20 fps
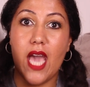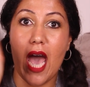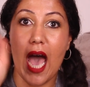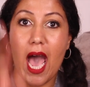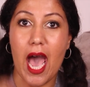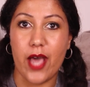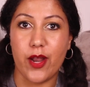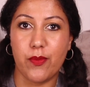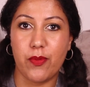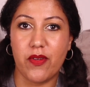
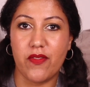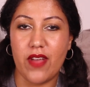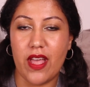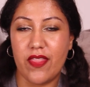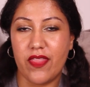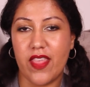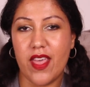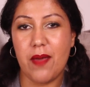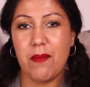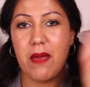how to
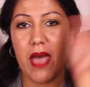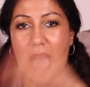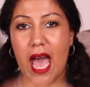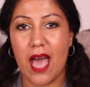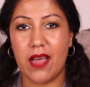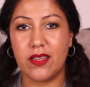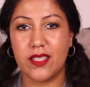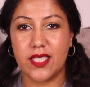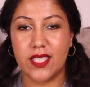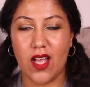prevent them,
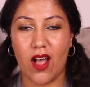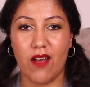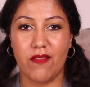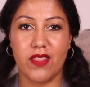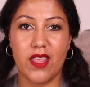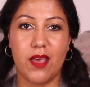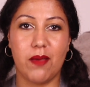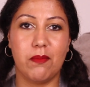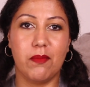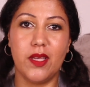how to solve
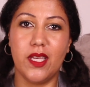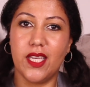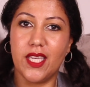them.